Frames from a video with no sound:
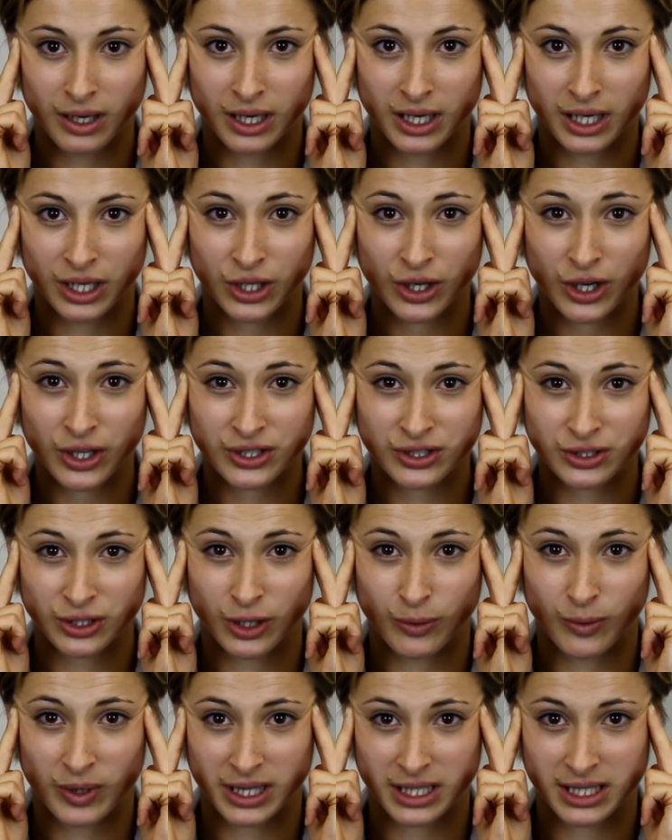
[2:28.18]
And go
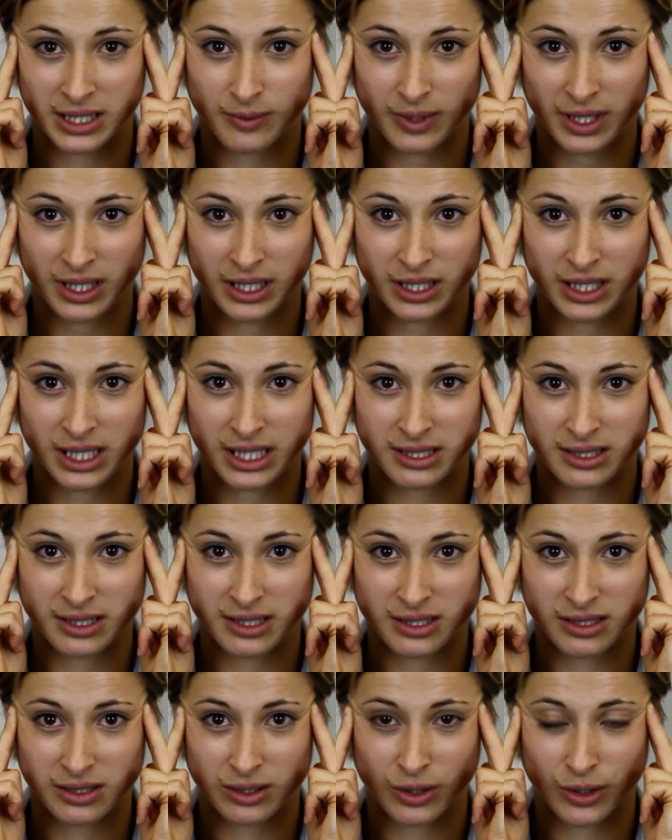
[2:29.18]
slow with this one. It is a
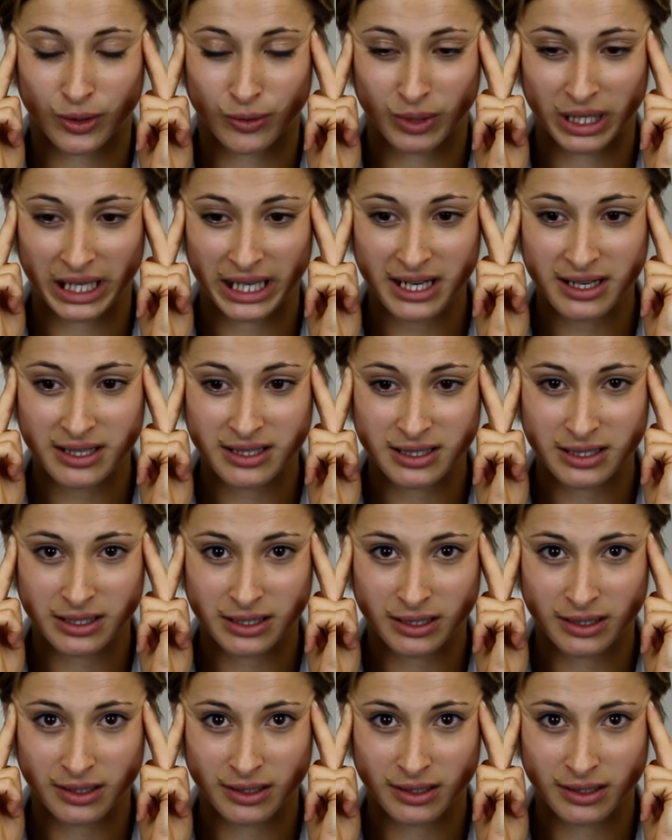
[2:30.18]
slow release